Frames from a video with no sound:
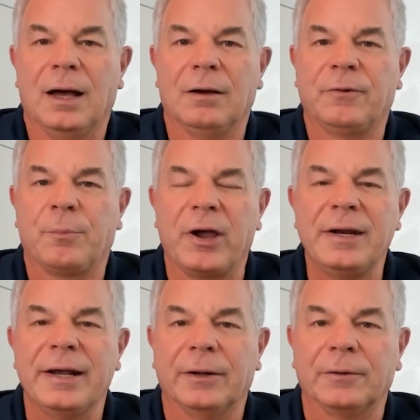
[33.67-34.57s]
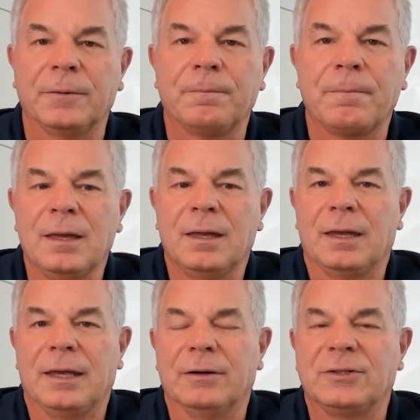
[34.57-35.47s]
for brain health.
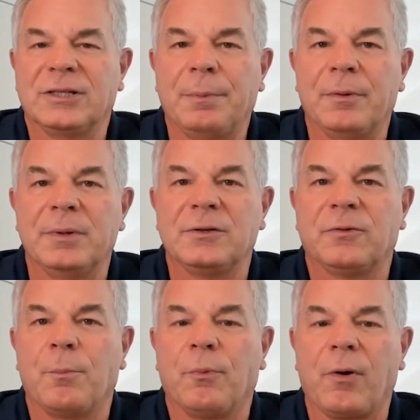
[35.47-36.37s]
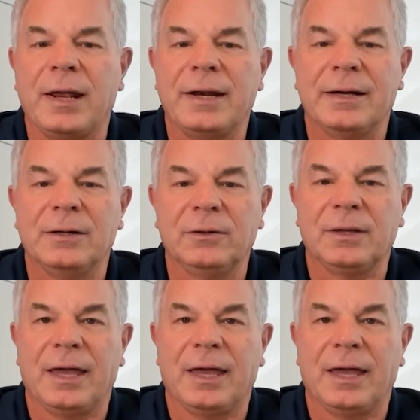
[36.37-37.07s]
You know, supplements for brain health